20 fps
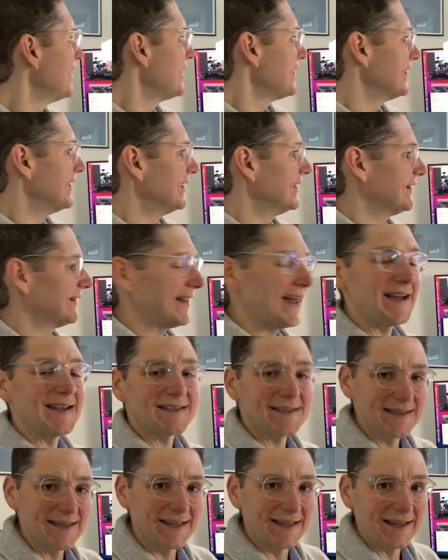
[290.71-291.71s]
The
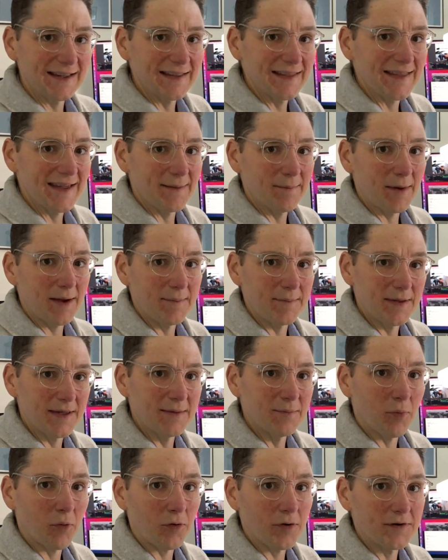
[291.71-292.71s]
last thing that might be
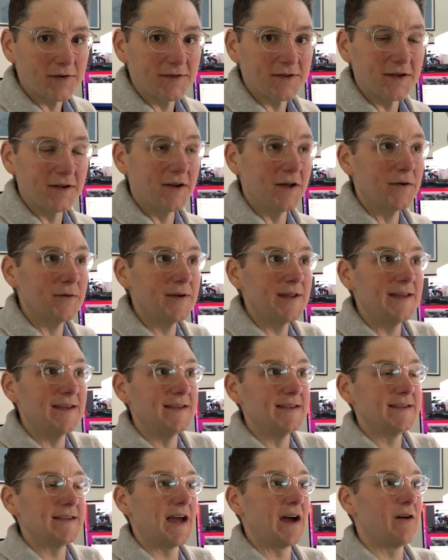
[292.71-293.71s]
important to note
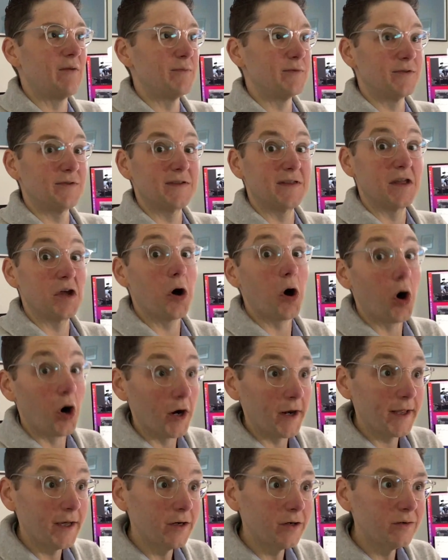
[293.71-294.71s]
is how I'm doing the
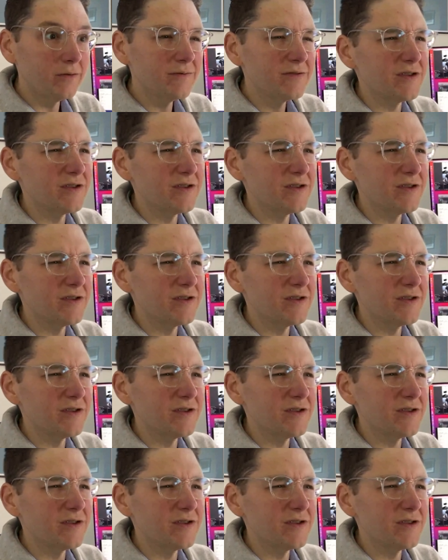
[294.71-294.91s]
audio.